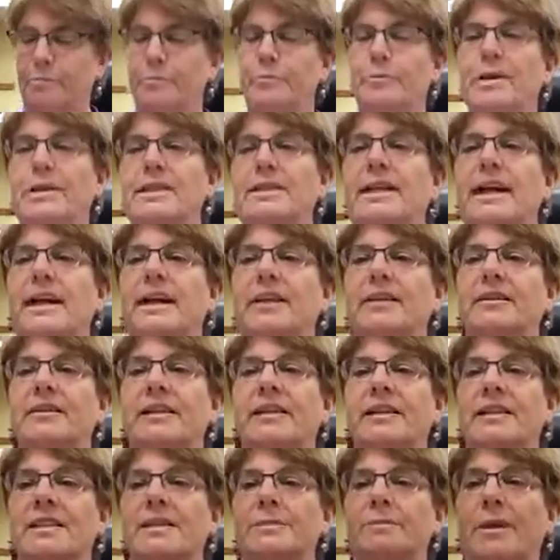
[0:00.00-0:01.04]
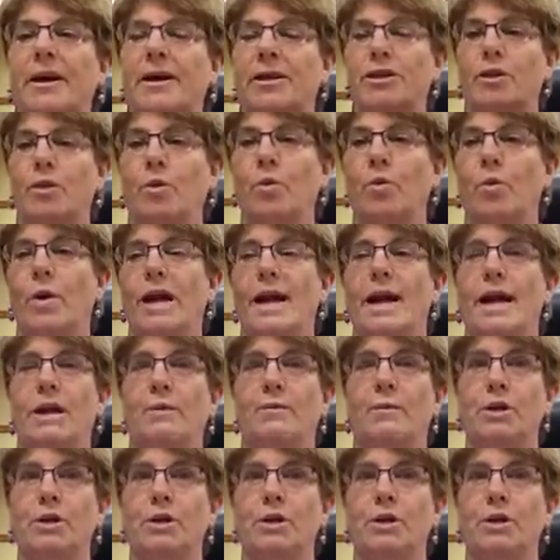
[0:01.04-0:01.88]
recycled in a special way.